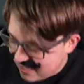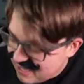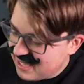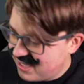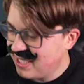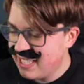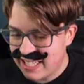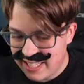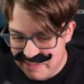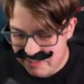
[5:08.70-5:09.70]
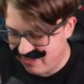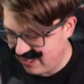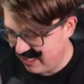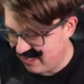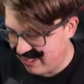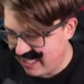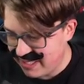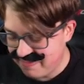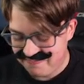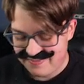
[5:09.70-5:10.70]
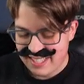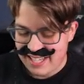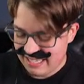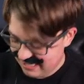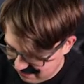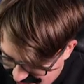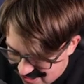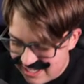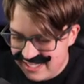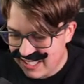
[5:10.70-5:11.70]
is literally a clip of this, right? And the first